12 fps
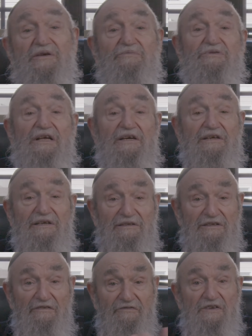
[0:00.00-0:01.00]
seems like
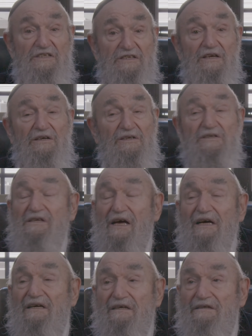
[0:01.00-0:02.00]
it's a physical
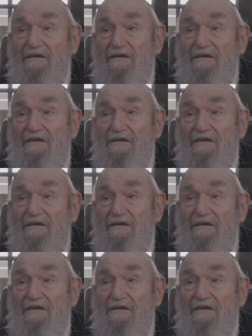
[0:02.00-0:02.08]
Zach.